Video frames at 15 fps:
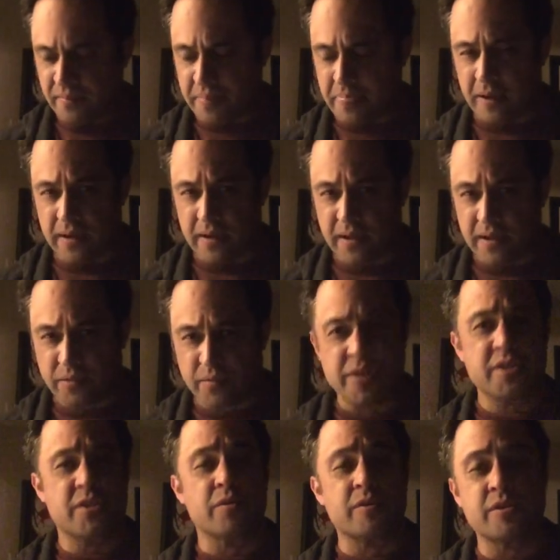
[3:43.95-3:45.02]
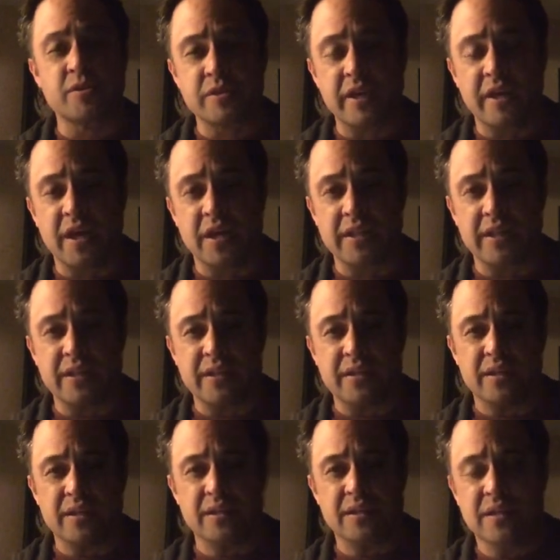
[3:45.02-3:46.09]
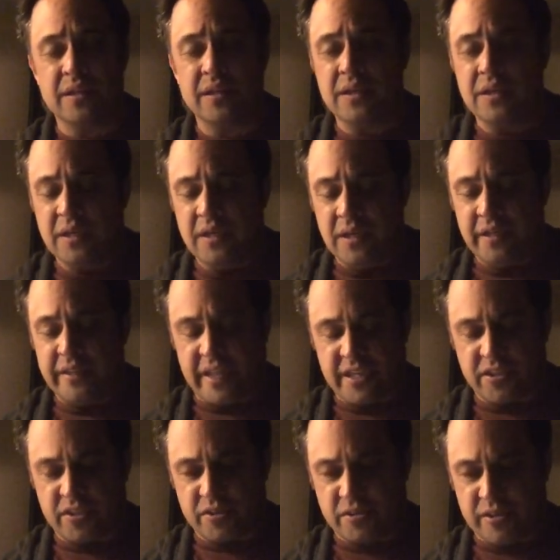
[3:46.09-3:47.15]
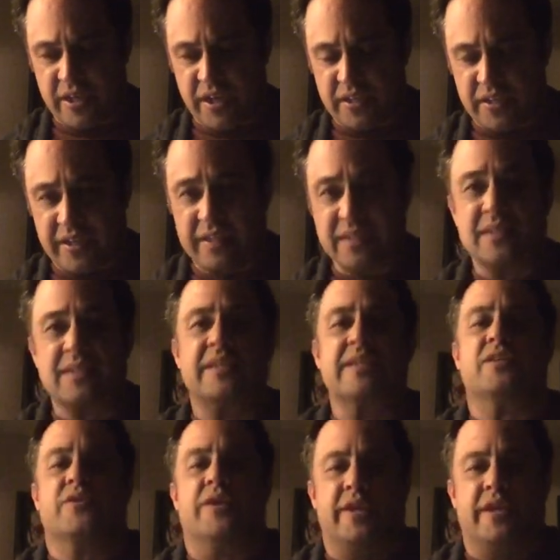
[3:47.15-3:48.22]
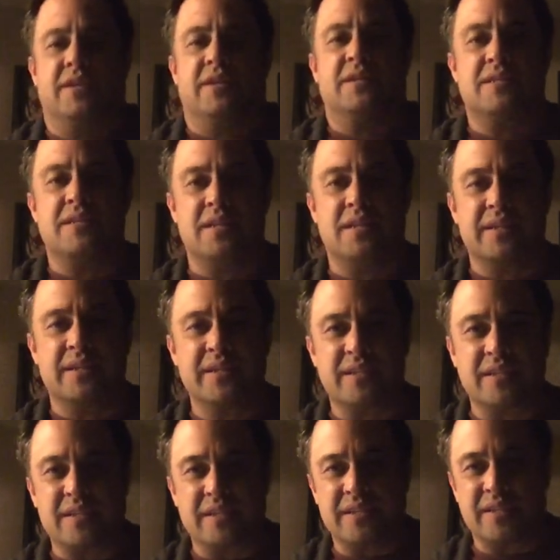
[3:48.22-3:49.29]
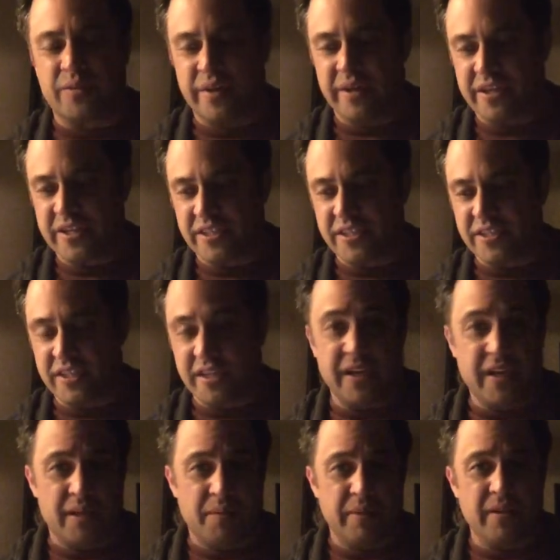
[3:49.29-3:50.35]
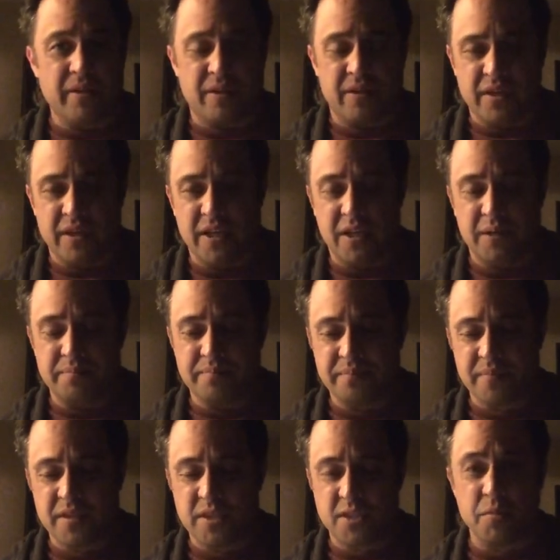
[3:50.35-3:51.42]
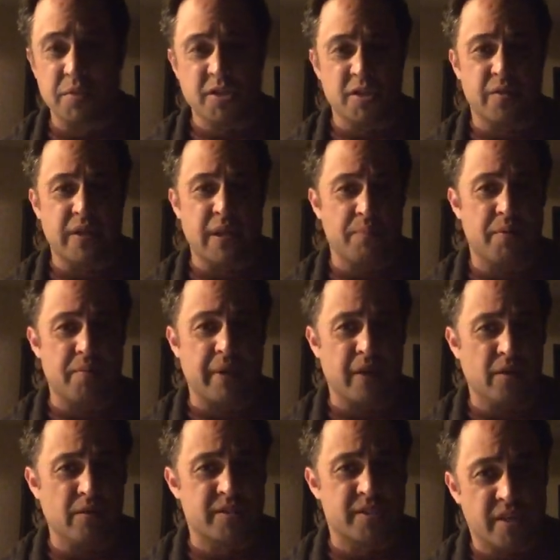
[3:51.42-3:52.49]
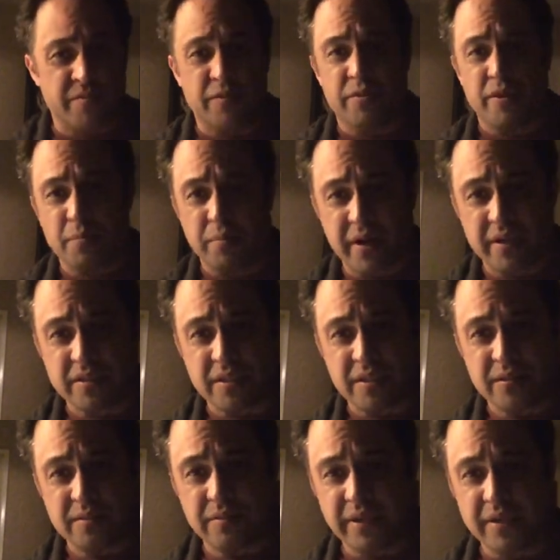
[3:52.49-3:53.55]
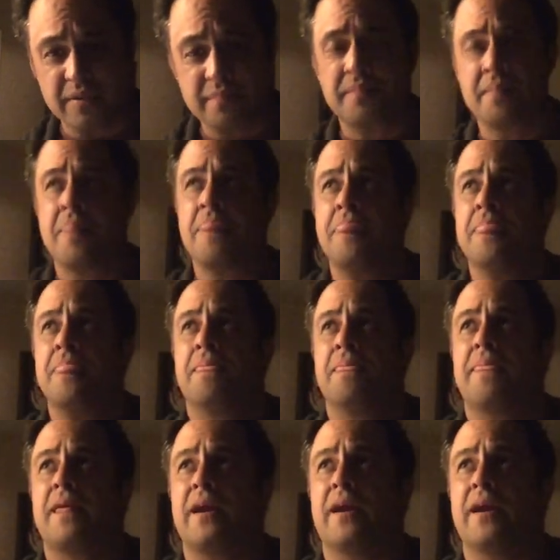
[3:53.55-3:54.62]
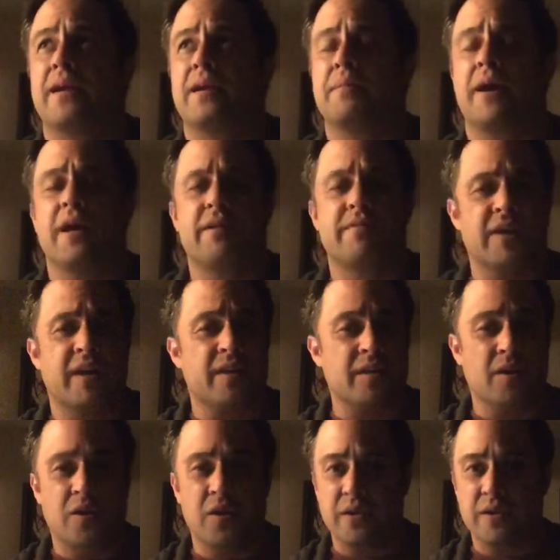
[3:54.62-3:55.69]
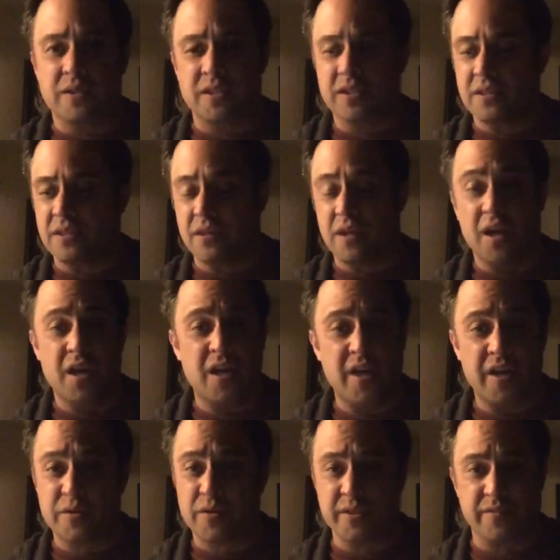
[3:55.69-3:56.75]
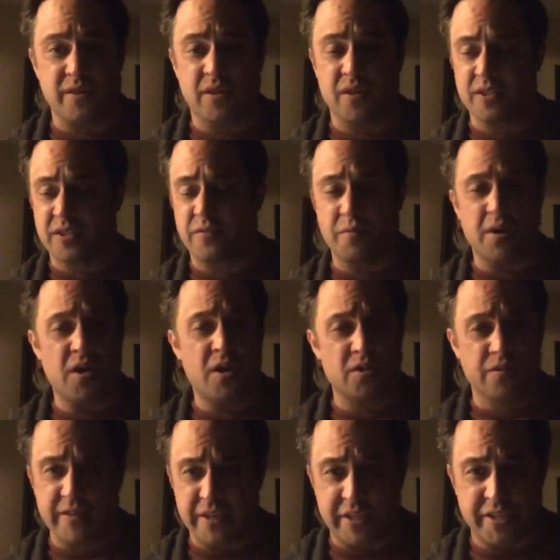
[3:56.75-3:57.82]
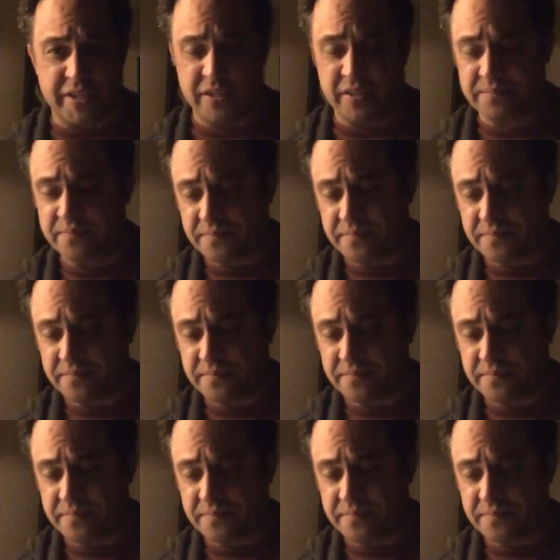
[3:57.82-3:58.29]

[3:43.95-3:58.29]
register with the suicide hotline, National Suicide Hotline, get the training, get the accreditations, and be there. So much so that I put my own cell phone number out there, right? And I have gotten calls, hundreds of calls from all over the nation,